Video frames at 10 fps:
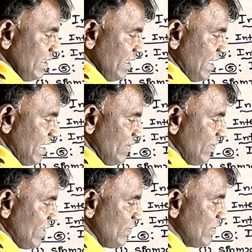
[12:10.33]
And
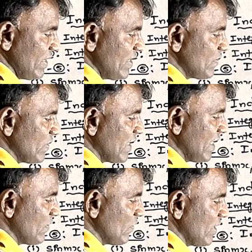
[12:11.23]
from this we
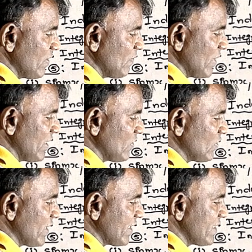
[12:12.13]
get 1 by
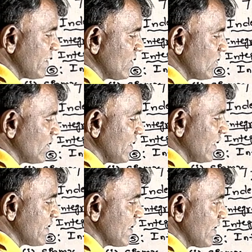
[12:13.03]
root x into
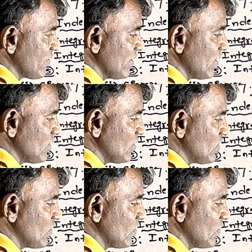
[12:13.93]
dx equal to
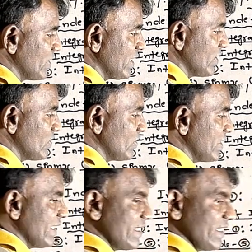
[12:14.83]
2 into
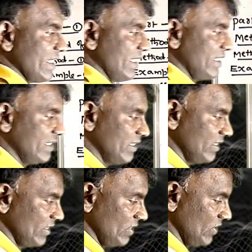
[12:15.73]
dt.
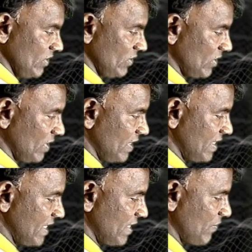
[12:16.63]
So this
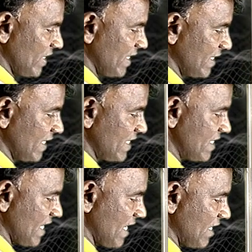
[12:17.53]
can be written as
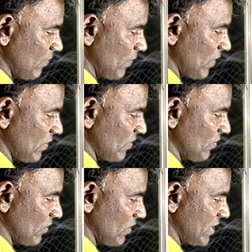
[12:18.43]
tan power
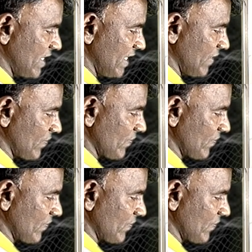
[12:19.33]
4t